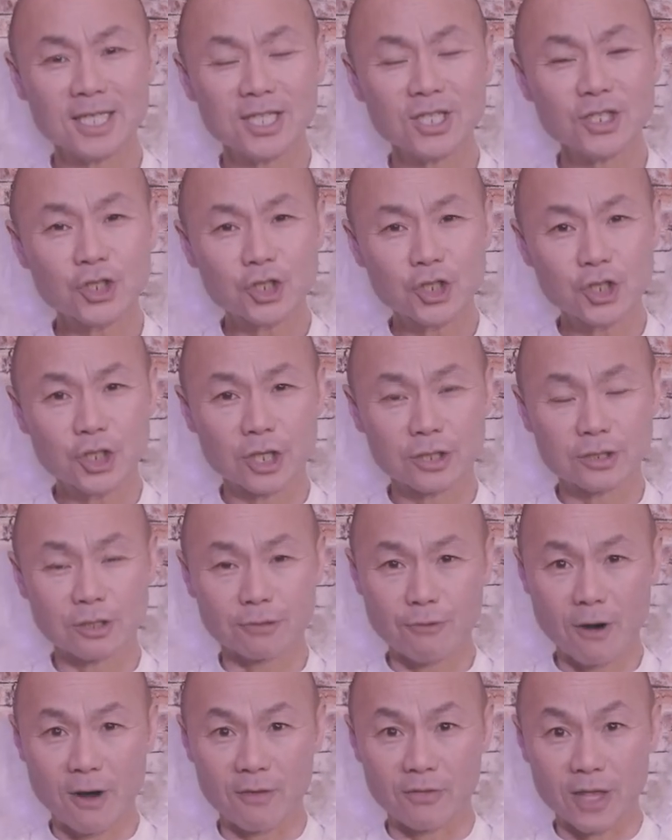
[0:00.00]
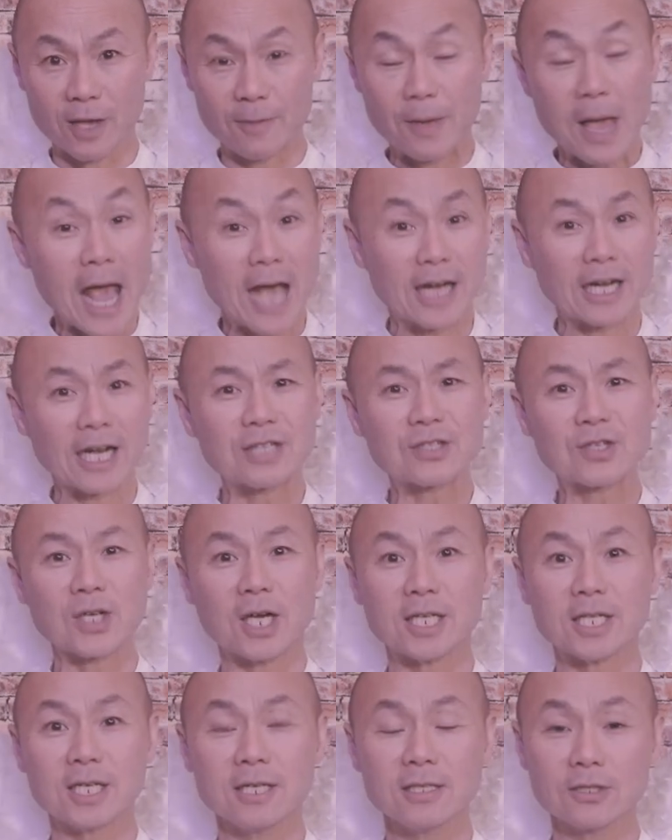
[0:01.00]
shone around them. And I
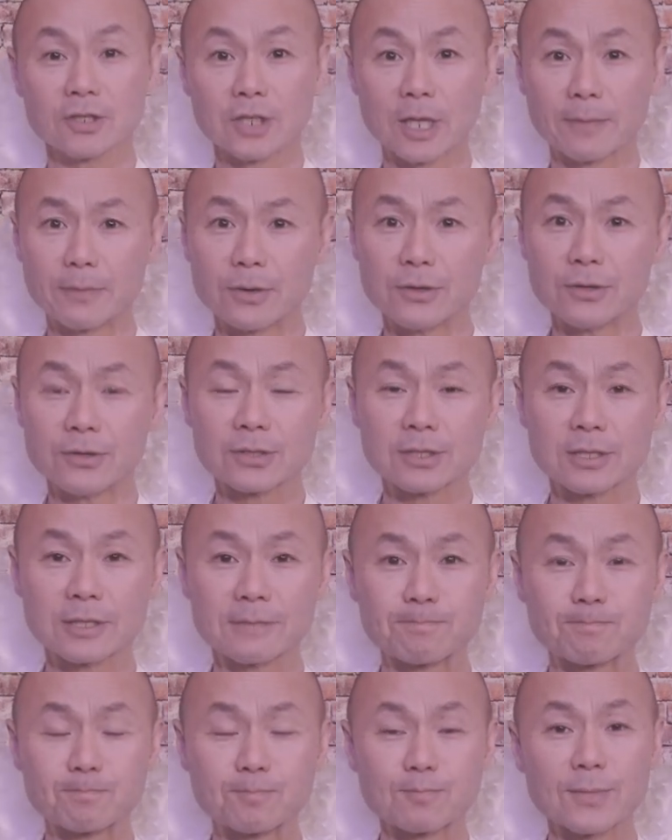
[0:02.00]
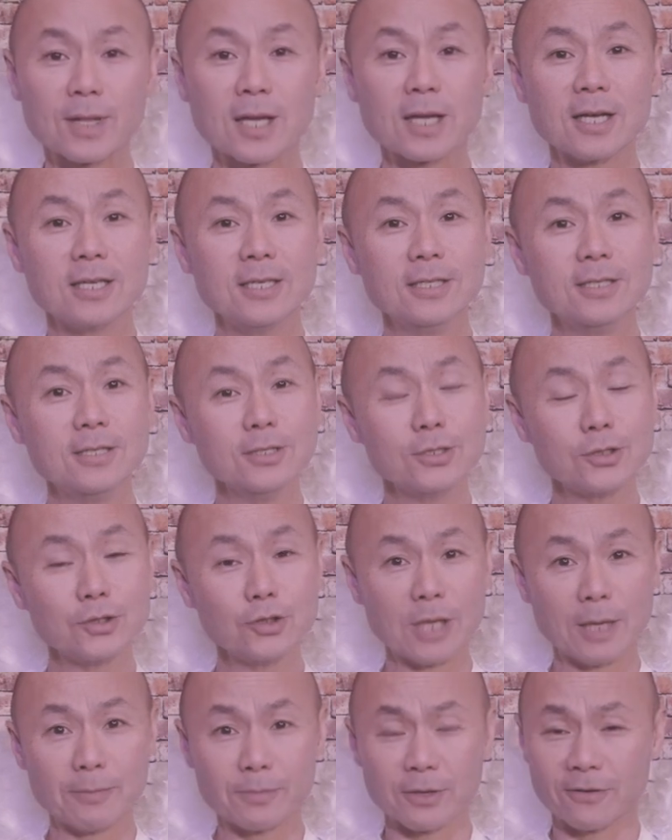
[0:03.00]
said, shepherds, do
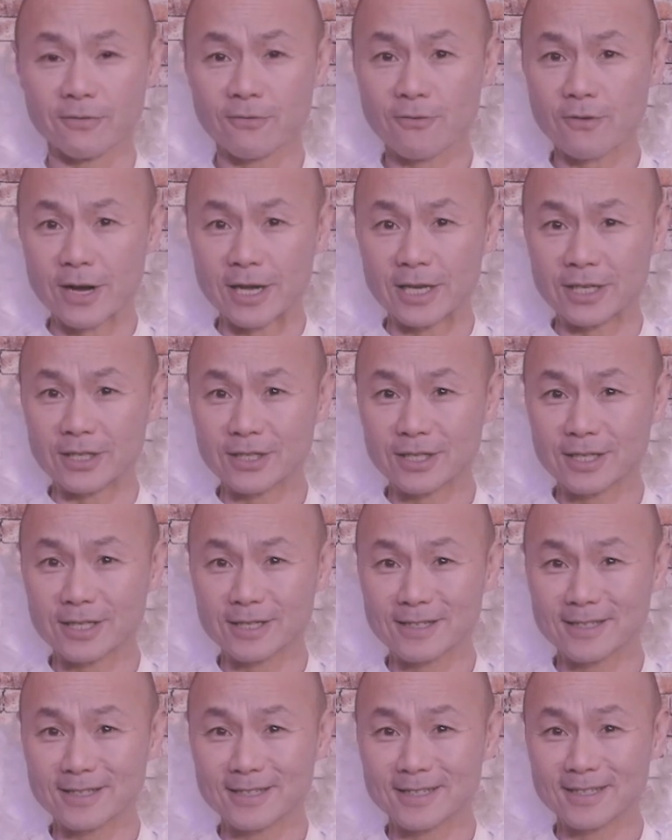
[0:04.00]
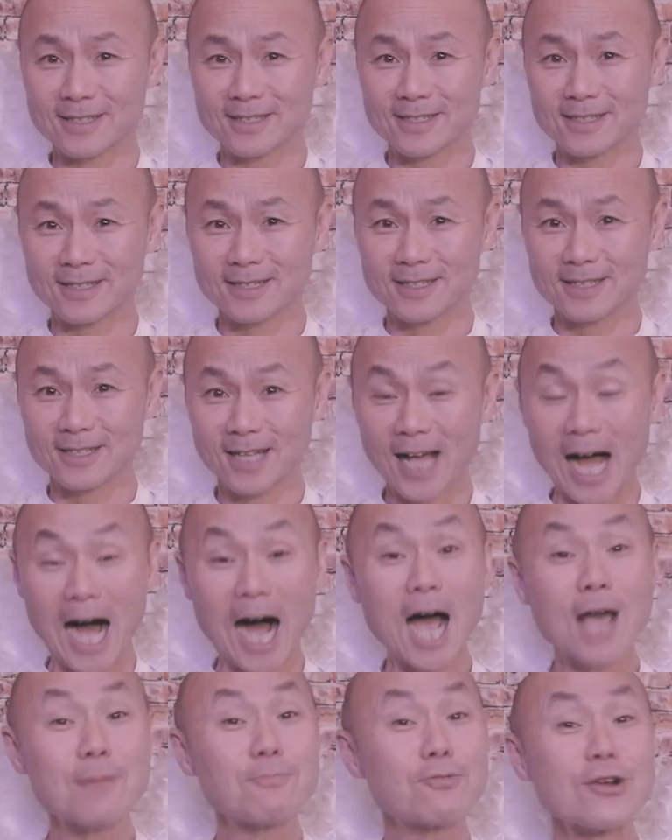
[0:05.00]
not be afraid.
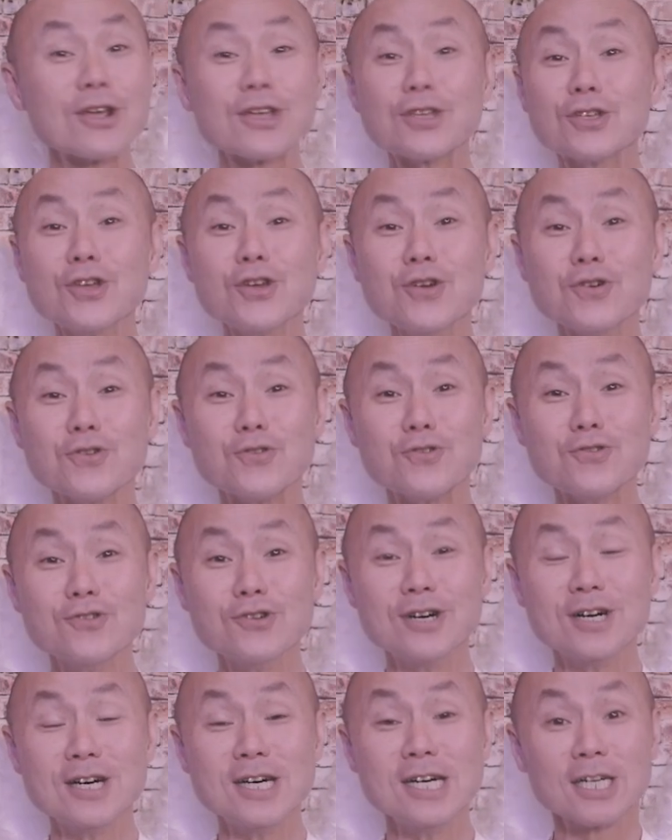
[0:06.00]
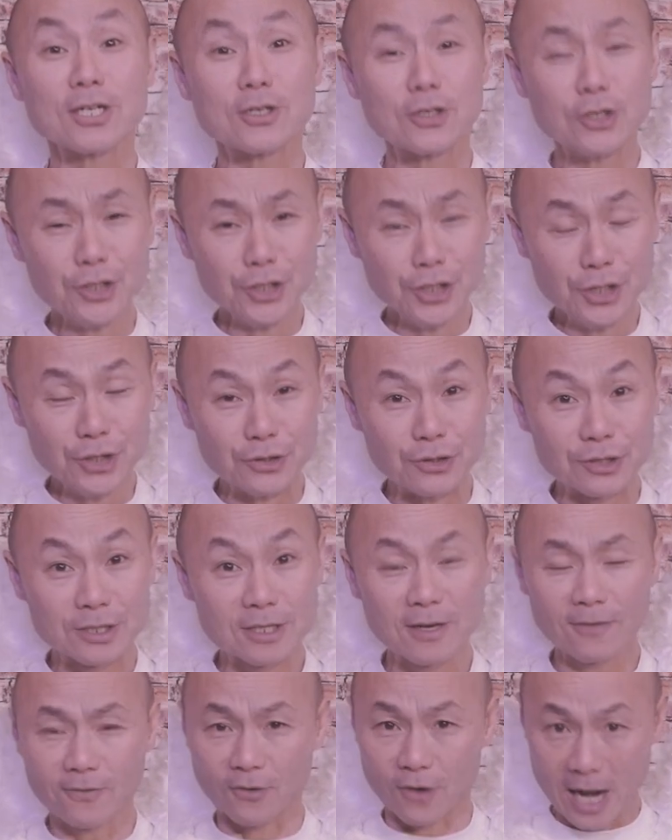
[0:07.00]
I bring you good news,
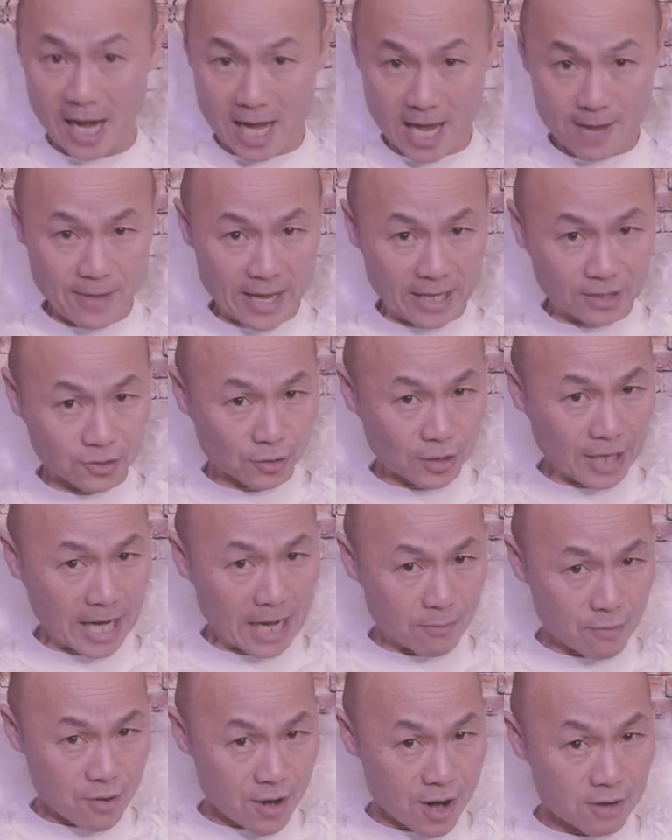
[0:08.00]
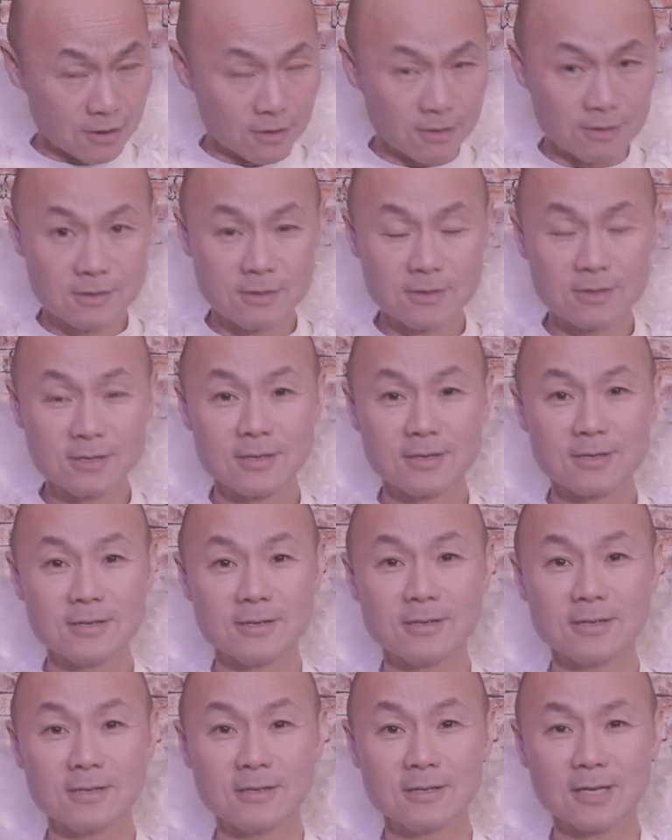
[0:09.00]
for I am Angel Gabriel,
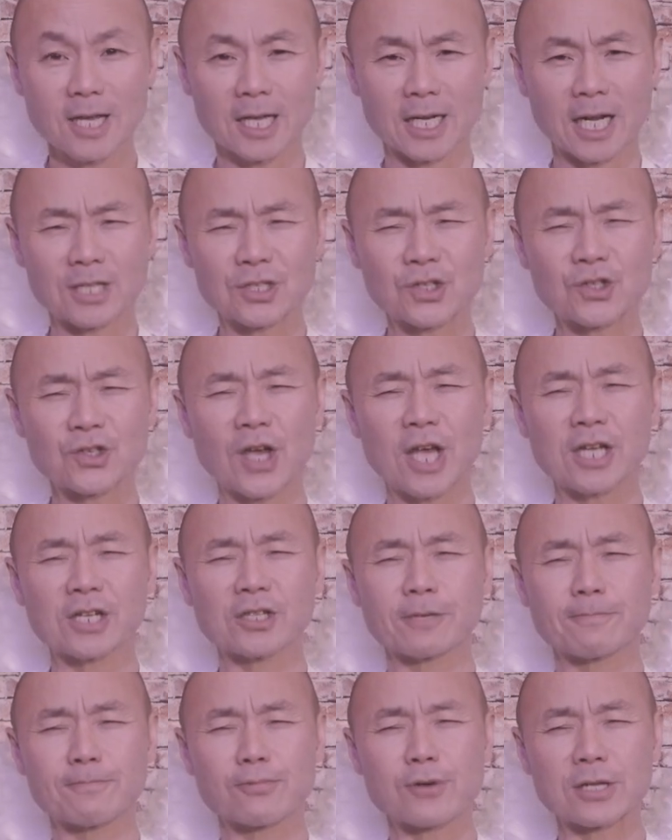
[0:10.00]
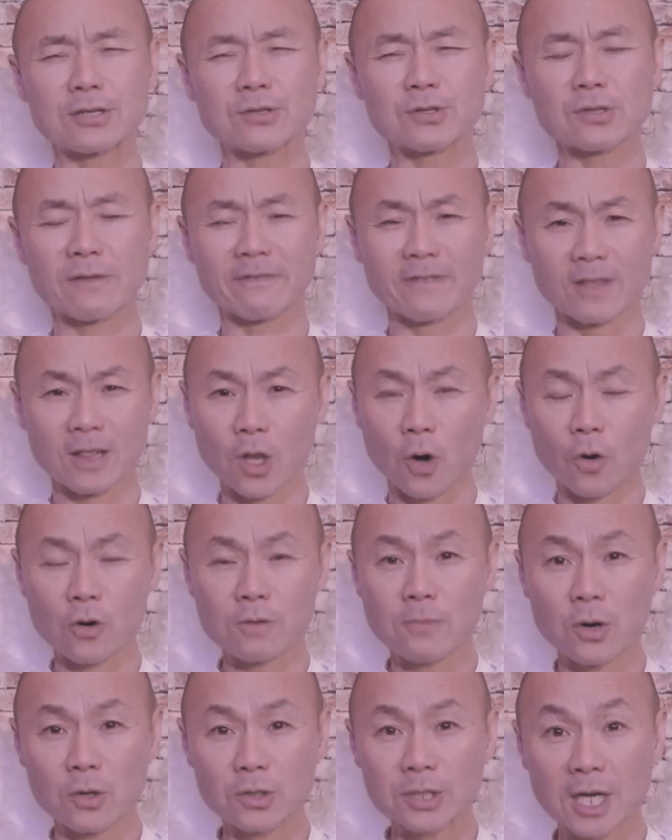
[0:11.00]
and I stand in the presence of the Lord
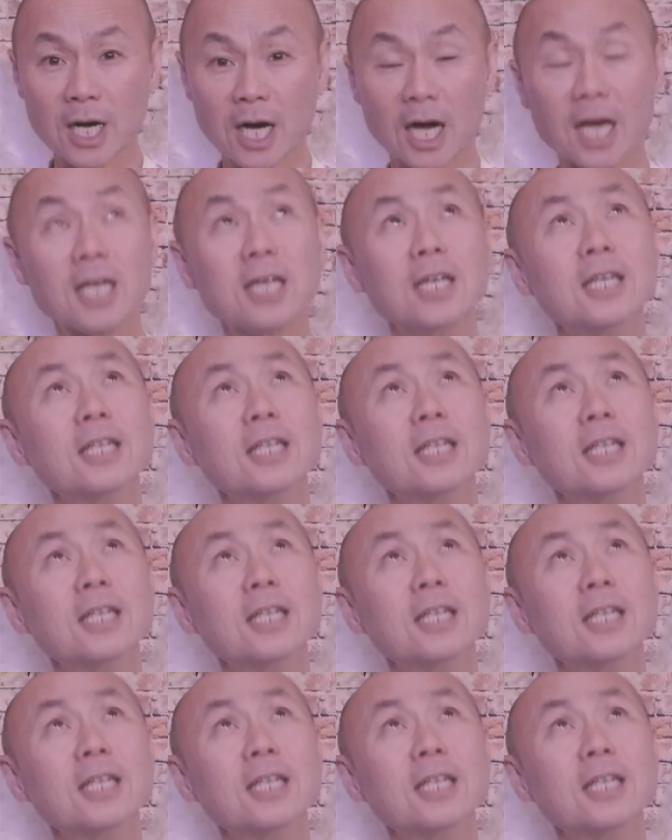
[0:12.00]
Most High,